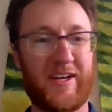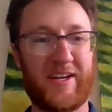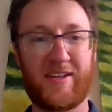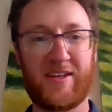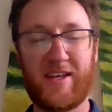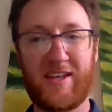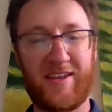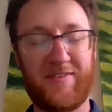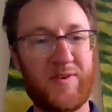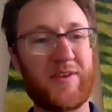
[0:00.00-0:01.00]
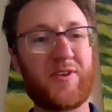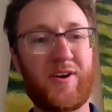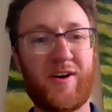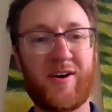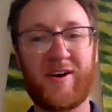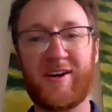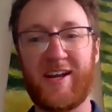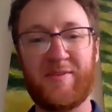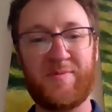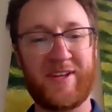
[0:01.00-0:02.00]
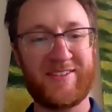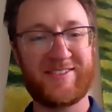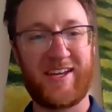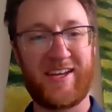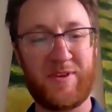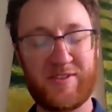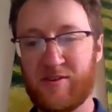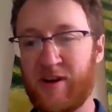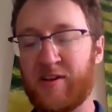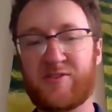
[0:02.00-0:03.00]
Like, if you get the card, it means that you're